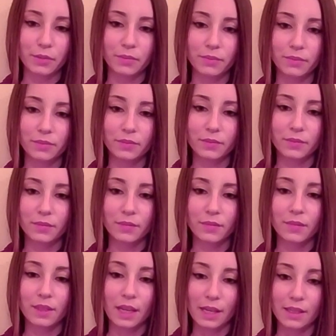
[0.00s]
we turn.
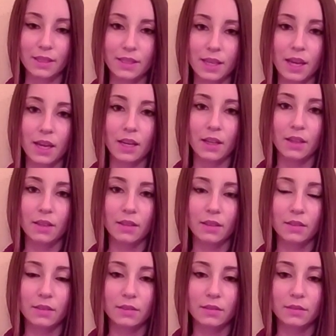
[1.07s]
Next
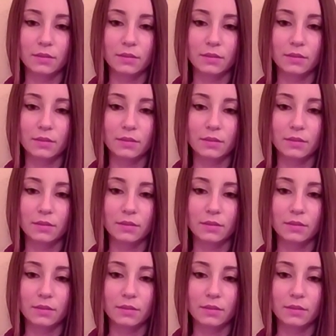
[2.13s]
slide.